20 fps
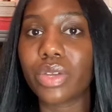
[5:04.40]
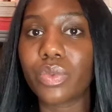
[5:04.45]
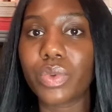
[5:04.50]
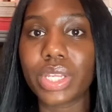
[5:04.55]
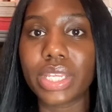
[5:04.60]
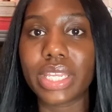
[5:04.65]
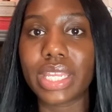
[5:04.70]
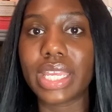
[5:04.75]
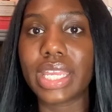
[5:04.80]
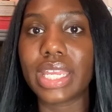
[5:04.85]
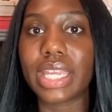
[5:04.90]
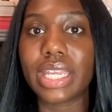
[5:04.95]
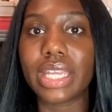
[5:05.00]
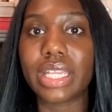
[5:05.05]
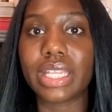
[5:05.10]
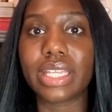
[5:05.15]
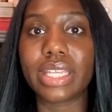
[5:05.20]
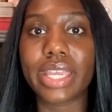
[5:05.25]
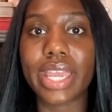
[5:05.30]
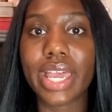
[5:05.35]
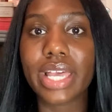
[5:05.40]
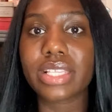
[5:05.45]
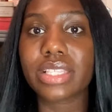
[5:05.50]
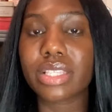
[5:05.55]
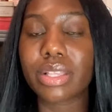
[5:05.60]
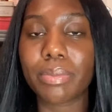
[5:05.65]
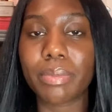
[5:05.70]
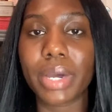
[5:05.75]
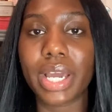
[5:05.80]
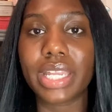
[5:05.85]
we need. Yes,
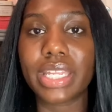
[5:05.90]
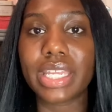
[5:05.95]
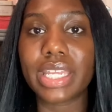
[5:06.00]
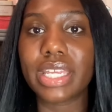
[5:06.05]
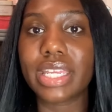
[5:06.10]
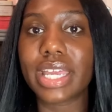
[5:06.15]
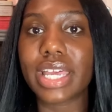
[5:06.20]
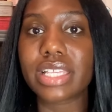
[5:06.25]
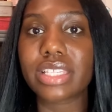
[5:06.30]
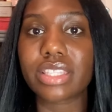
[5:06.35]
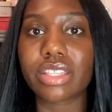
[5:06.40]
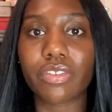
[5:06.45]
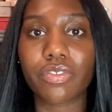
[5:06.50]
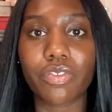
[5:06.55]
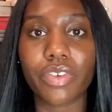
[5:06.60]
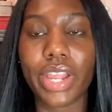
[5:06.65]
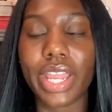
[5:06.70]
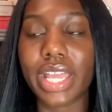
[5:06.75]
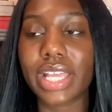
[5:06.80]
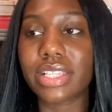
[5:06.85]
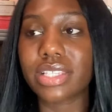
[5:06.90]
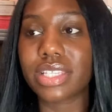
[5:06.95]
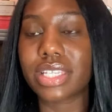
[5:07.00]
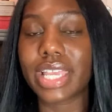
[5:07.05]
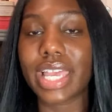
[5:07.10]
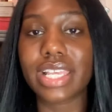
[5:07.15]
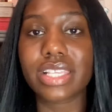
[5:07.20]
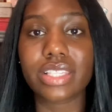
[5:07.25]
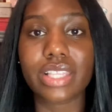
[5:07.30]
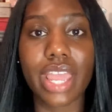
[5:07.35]
the money, yes, the friends,
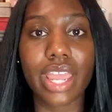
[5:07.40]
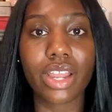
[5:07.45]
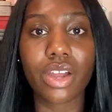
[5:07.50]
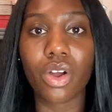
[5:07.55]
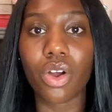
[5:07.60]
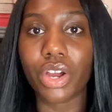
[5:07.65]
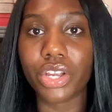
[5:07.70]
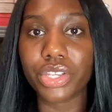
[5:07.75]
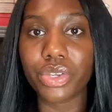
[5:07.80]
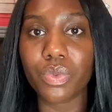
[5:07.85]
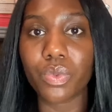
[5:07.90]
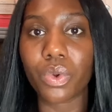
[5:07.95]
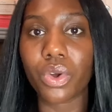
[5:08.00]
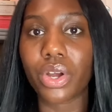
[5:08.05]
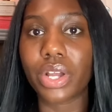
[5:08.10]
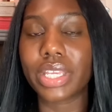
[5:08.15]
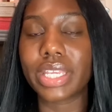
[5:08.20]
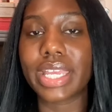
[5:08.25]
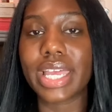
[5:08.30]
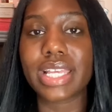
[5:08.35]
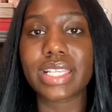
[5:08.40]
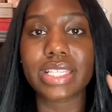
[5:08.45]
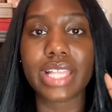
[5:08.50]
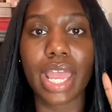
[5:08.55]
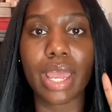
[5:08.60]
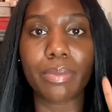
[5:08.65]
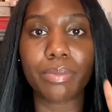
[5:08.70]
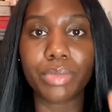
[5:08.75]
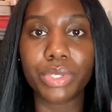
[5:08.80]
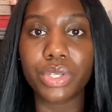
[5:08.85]
yes, that car you want, yes,
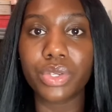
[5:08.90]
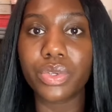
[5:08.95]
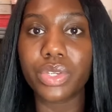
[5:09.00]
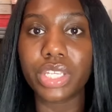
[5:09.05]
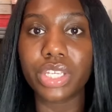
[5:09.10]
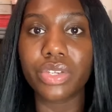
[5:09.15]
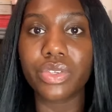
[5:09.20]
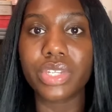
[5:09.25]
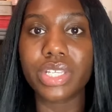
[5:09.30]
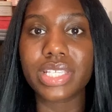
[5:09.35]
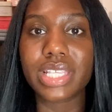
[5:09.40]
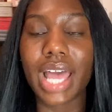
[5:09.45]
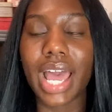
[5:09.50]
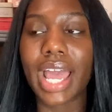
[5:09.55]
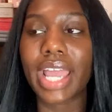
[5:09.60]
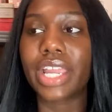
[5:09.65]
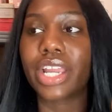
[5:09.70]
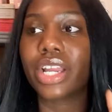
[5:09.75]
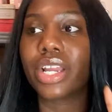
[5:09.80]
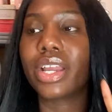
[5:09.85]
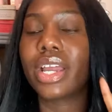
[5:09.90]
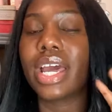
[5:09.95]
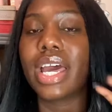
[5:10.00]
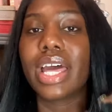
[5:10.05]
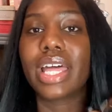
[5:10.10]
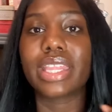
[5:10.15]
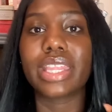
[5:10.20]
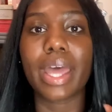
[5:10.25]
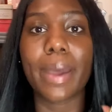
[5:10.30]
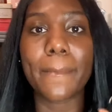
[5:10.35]
that beauty you desire,
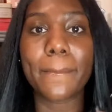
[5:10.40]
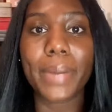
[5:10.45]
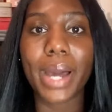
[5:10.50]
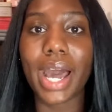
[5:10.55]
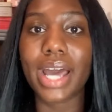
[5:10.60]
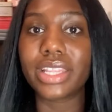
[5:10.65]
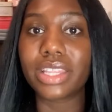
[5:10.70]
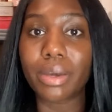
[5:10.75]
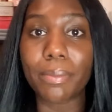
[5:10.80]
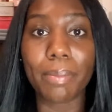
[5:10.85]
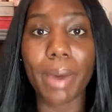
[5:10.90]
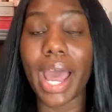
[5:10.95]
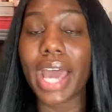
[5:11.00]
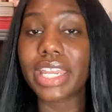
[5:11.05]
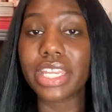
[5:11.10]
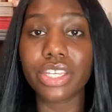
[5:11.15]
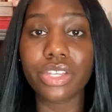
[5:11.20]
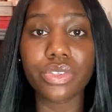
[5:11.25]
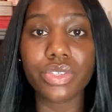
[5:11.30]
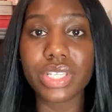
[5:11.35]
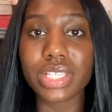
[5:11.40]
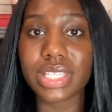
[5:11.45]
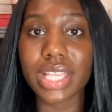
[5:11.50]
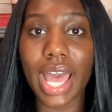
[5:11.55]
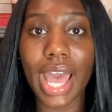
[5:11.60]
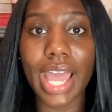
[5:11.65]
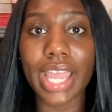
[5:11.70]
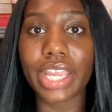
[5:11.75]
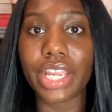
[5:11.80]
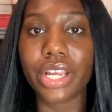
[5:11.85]
the body you
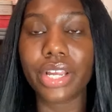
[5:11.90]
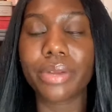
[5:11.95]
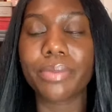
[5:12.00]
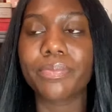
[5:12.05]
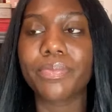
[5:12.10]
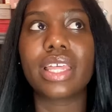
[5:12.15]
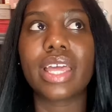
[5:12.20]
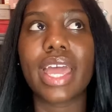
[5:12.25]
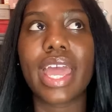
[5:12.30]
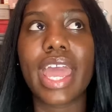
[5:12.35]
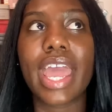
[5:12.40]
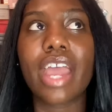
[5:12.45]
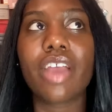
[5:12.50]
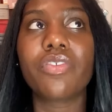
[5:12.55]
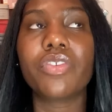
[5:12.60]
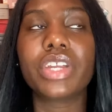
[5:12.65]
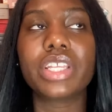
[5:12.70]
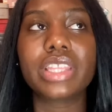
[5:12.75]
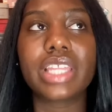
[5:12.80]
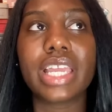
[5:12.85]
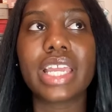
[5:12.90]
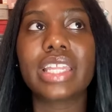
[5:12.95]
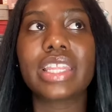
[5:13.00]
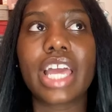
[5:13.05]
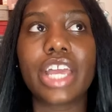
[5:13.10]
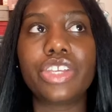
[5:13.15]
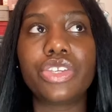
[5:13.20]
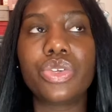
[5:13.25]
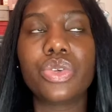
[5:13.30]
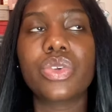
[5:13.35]
desire. Everything
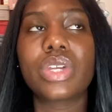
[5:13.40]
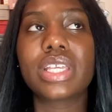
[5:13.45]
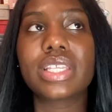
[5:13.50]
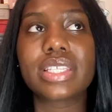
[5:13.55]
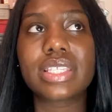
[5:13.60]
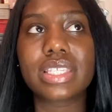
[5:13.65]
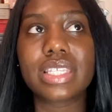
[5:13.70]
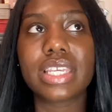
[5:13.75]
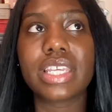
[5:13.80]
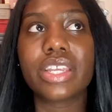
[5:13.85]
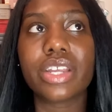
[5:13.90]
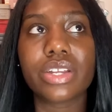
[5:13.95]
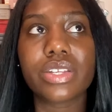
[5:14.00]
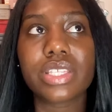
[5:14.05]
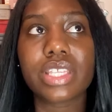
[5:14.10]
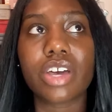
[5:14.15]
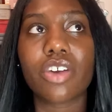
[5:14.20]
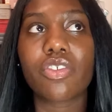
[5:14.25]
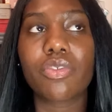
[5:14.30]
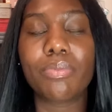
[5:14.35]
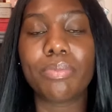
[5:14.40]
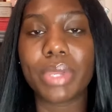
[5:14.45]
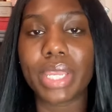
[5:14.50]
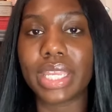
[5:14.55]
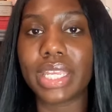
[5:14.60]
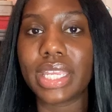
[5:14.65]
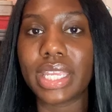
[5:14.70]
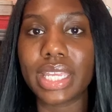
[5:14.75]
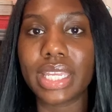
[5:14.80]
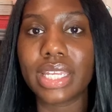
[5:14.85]
that you can see yourself
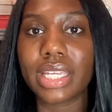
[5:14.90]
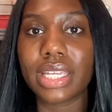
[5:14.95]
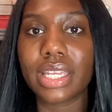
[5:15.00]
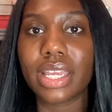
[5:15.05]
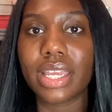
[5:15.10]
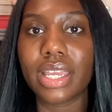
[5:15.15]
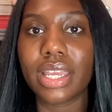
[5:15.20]
being